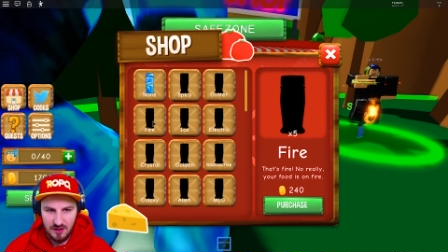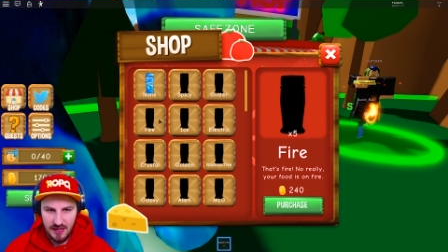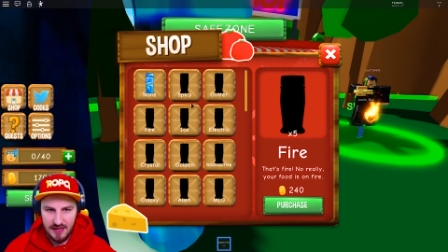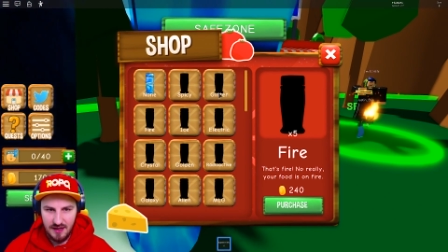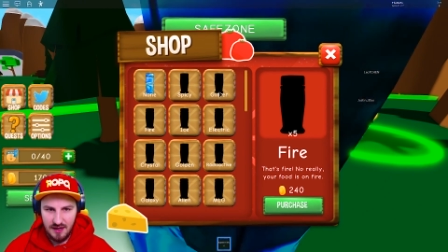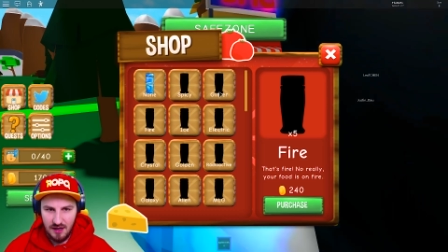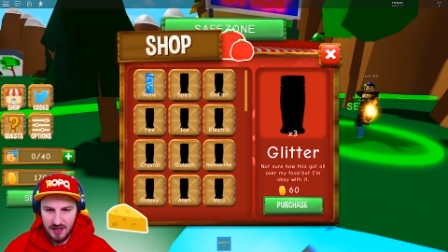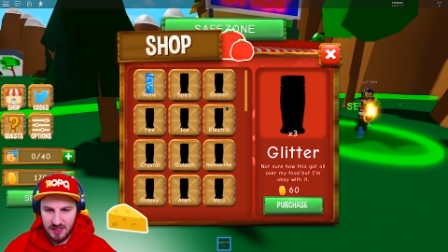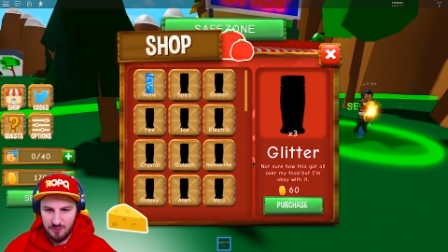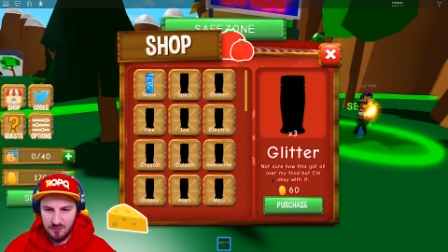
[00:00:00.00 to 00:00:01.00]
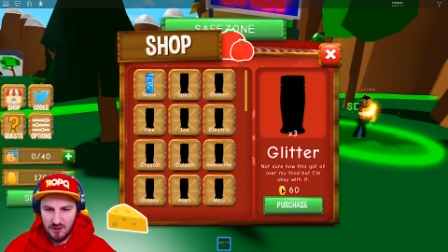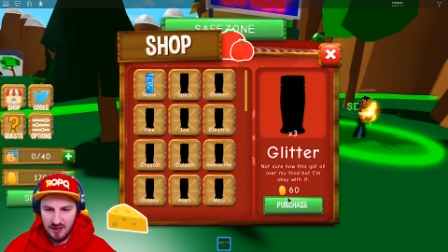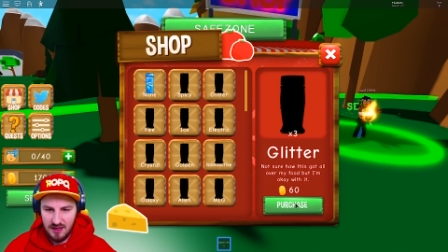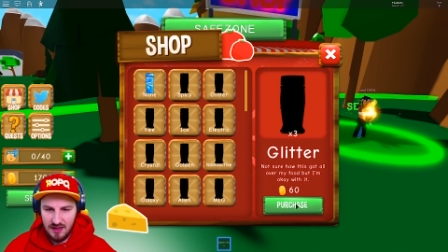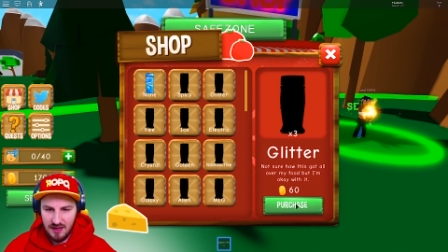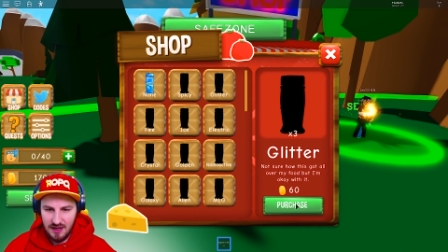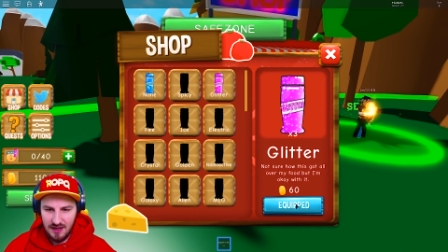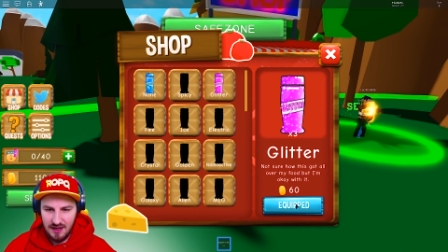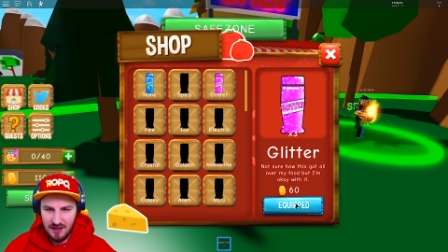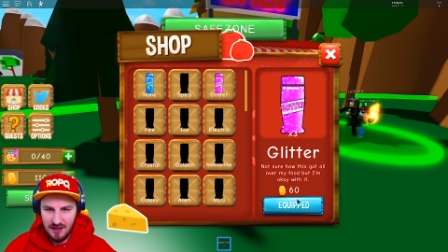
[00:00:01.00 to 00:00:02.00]
Okay, I'm gonna I have a big
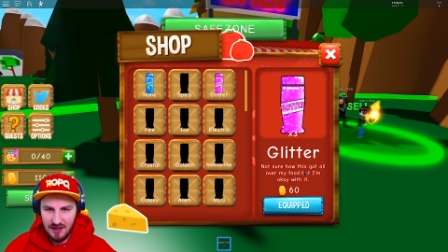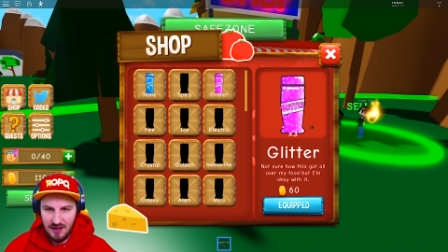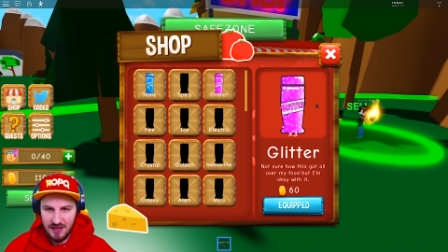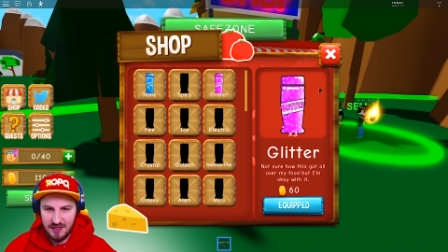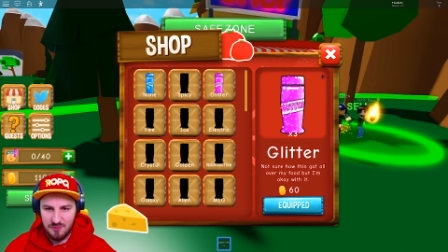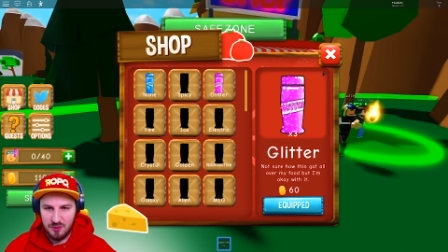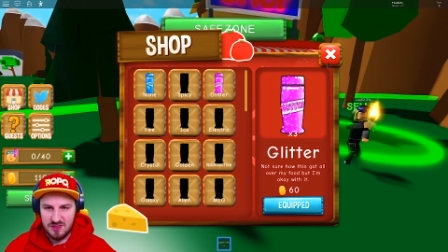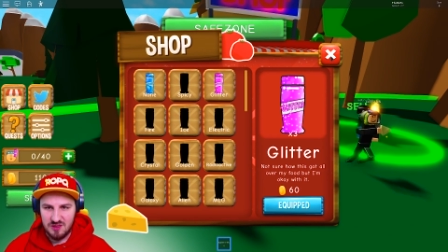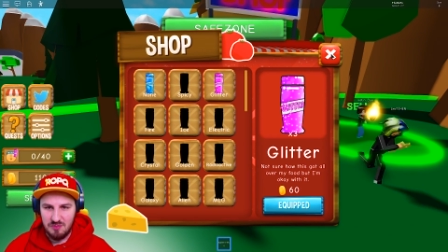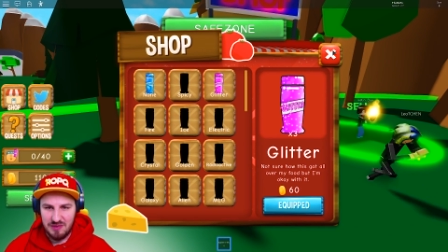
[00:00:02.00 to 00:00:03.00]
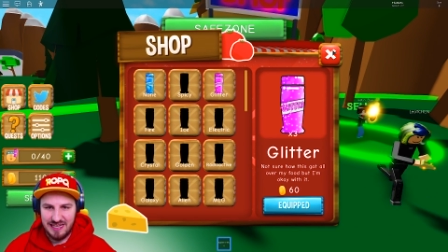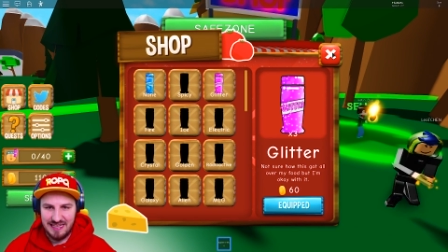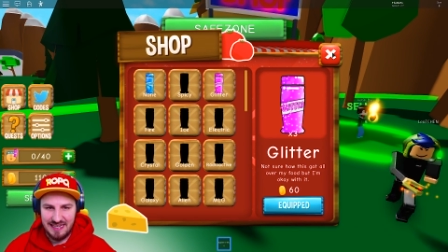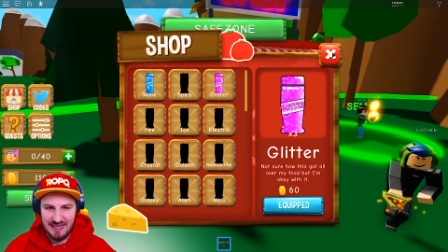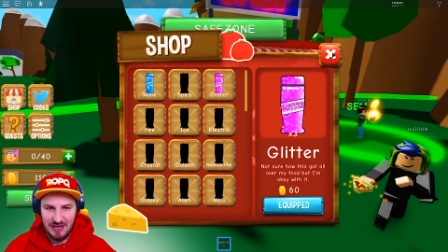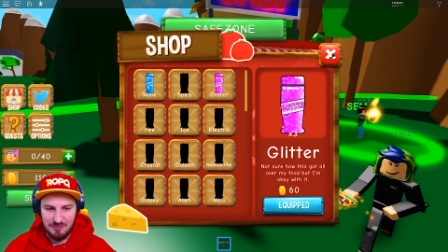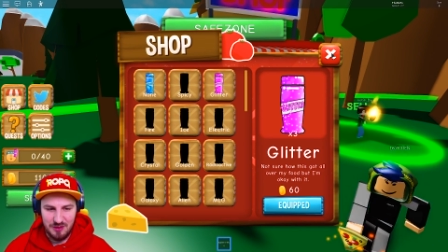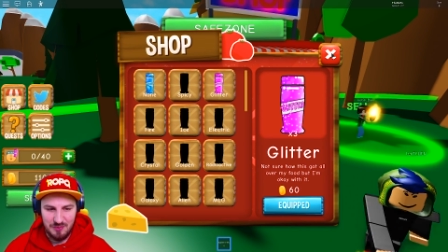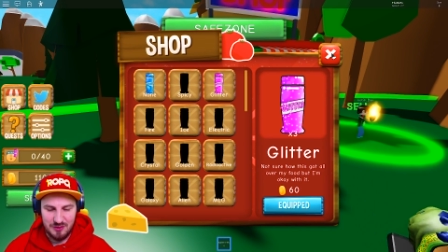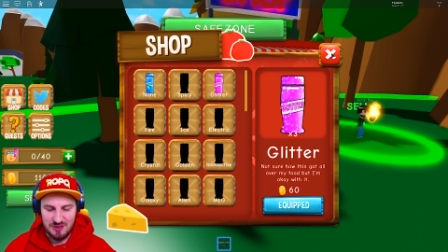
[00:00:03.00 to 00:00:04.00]
green belly. I'm gonna put some. I'm
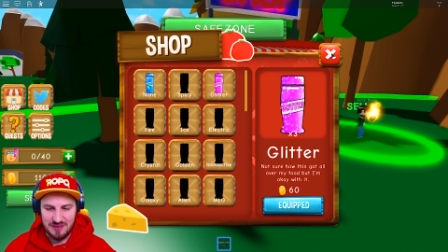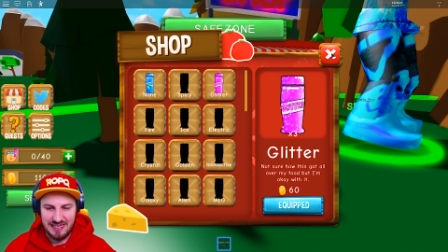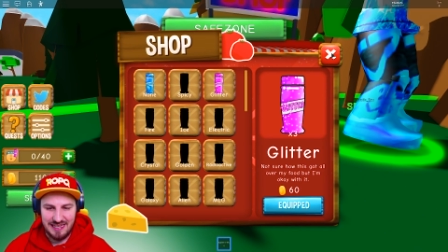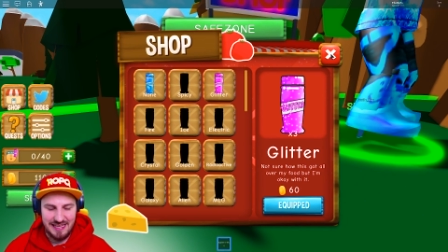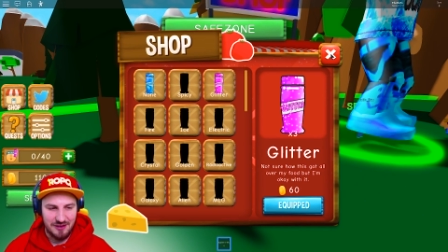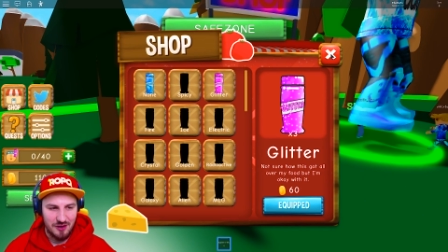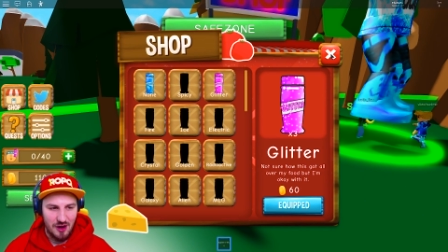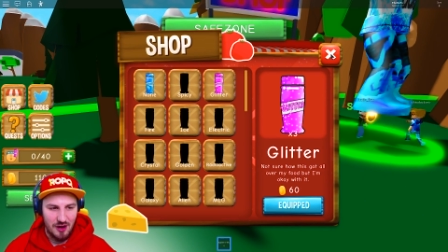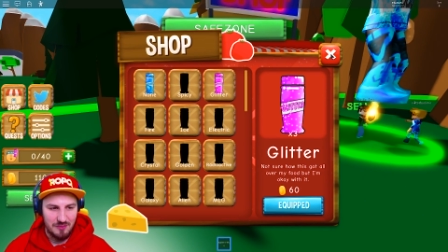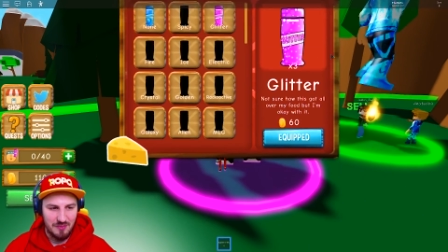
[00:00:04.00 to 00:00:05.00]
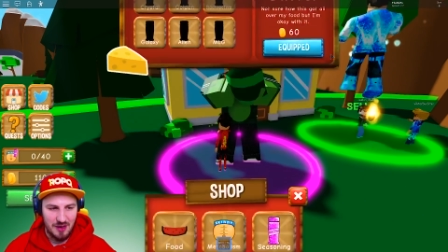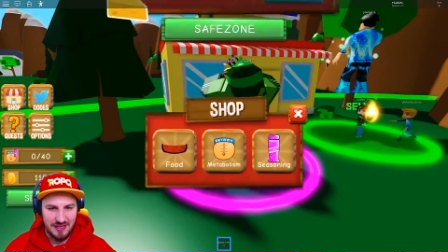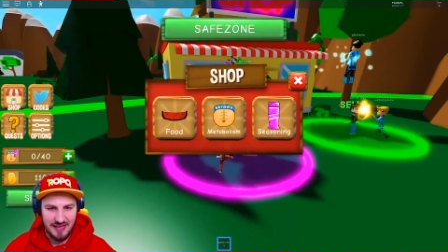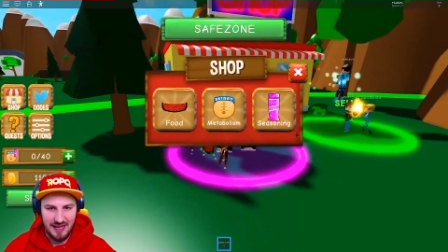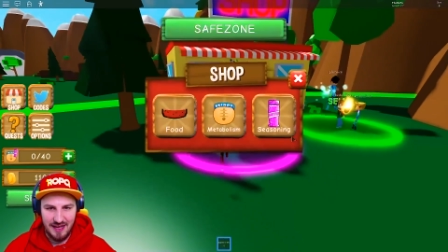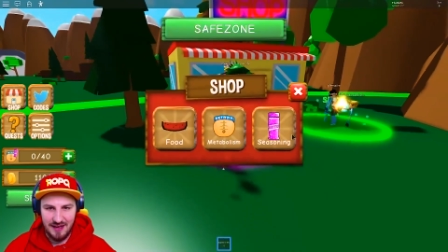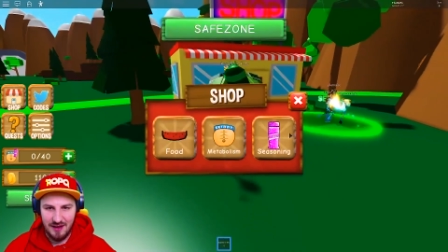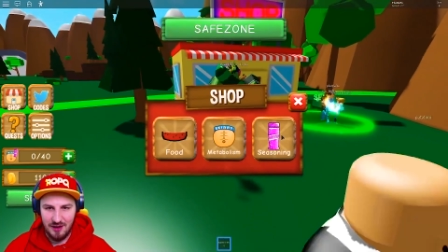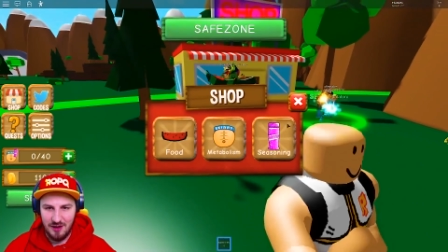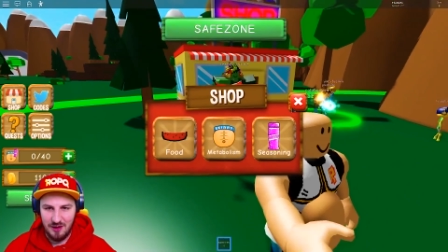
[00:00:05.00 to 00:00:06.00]
gonna put some glitter on my uh,
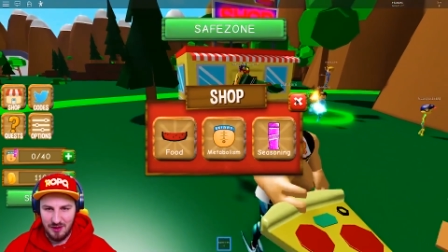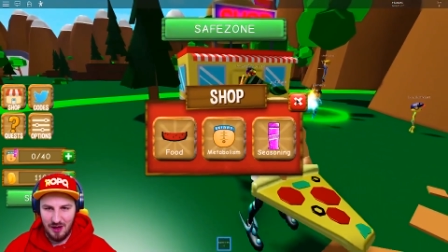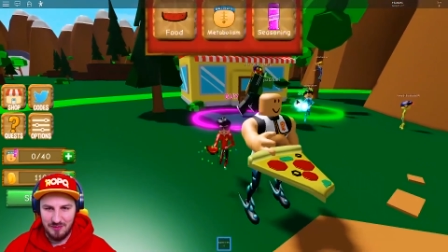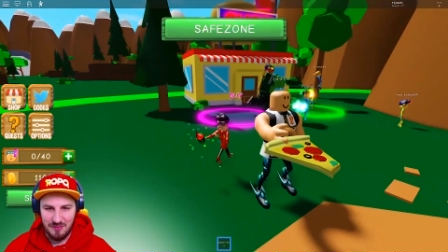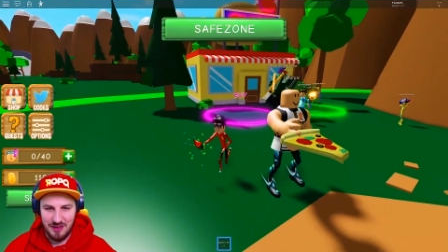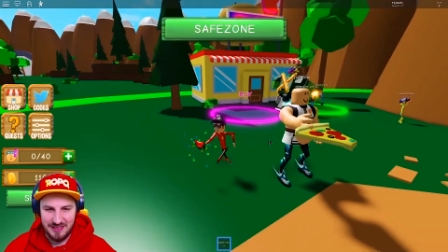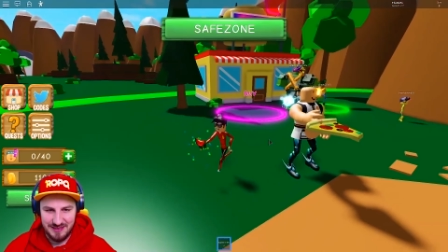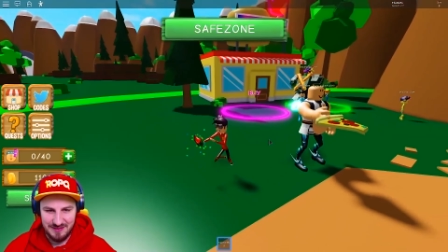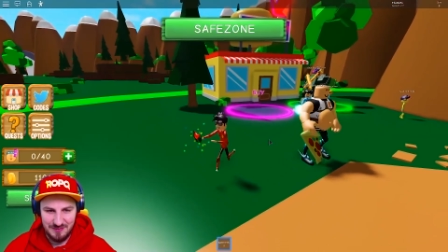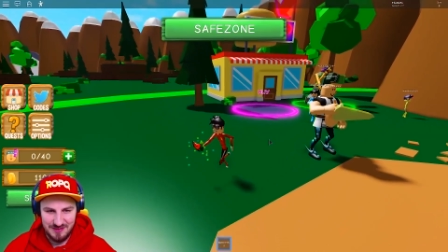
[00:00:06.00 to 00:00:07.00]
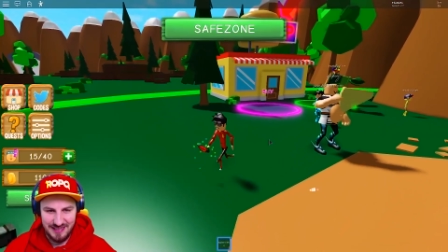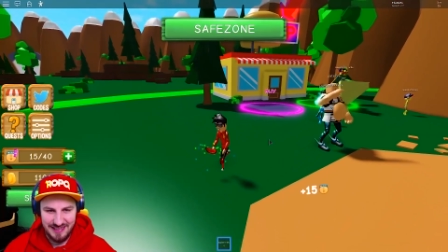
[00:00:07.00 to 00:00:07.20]
on on my.